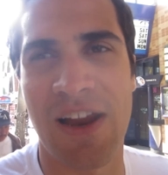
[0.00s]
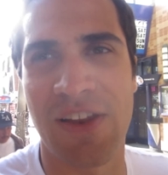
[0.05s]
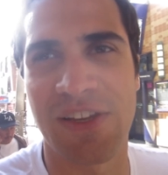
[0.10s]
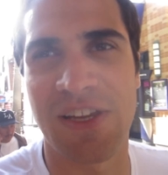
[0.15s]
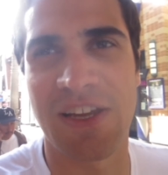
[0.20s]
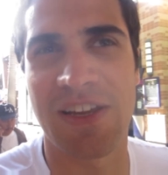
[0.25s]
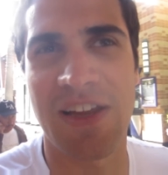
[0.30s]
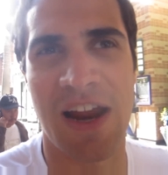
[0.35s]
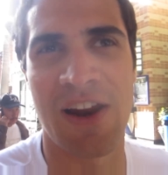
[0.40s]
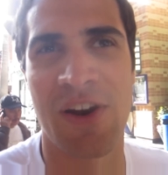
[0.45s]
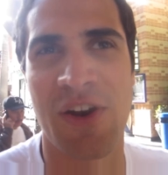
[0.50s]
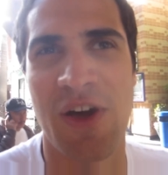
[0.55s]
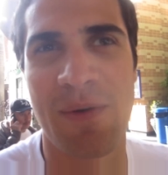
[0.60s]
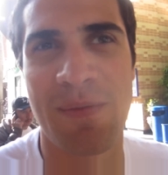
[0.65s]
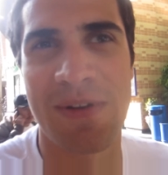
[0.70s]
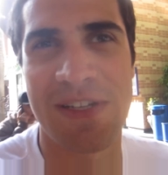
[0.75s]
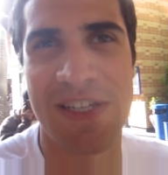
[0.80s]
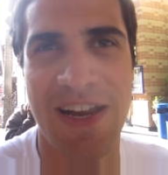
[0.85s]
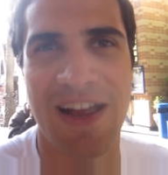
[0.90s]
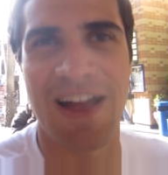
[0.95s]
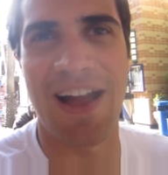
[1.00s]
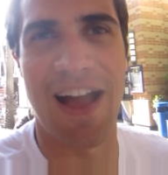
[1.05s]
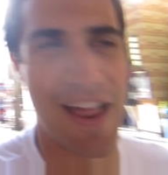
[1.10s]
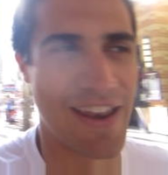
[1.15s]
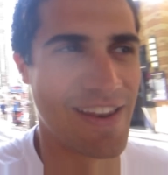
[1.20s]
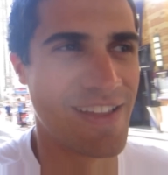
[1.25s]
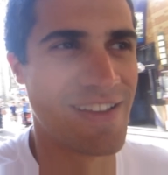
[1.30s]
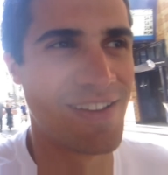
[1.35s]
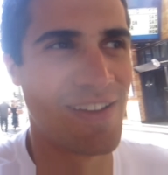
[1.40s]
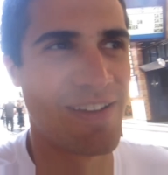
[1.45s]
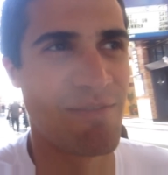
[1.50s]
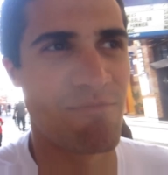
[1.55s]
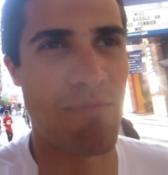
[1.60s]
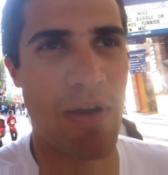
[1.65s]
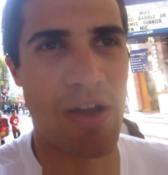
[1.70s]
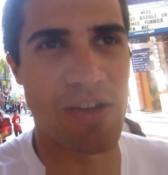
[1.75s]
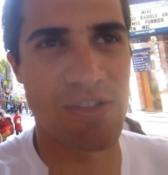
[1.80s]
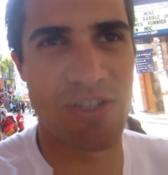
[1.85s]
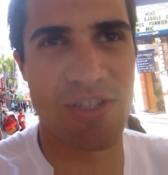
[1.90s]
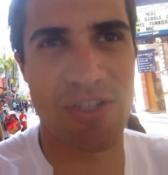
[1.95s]
I don't like. I don't know how much I got.
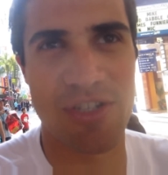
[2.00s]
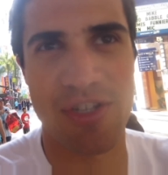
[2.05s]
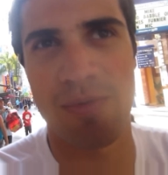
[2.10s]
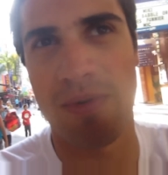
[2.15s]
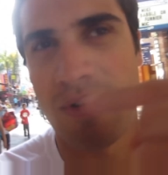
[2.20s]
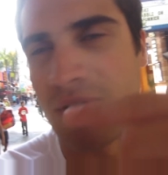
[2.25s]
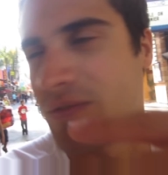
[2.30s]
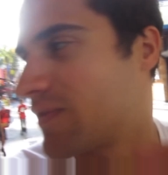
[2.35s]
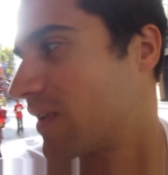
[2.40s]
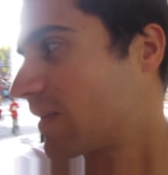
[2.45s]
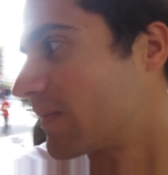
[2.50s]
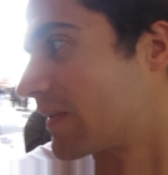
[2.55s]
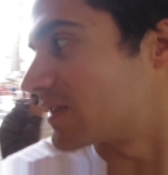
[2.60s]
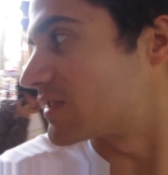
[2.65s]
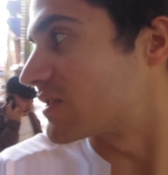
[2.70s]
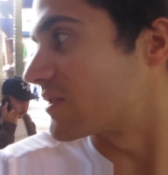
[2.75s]
I was just showing filming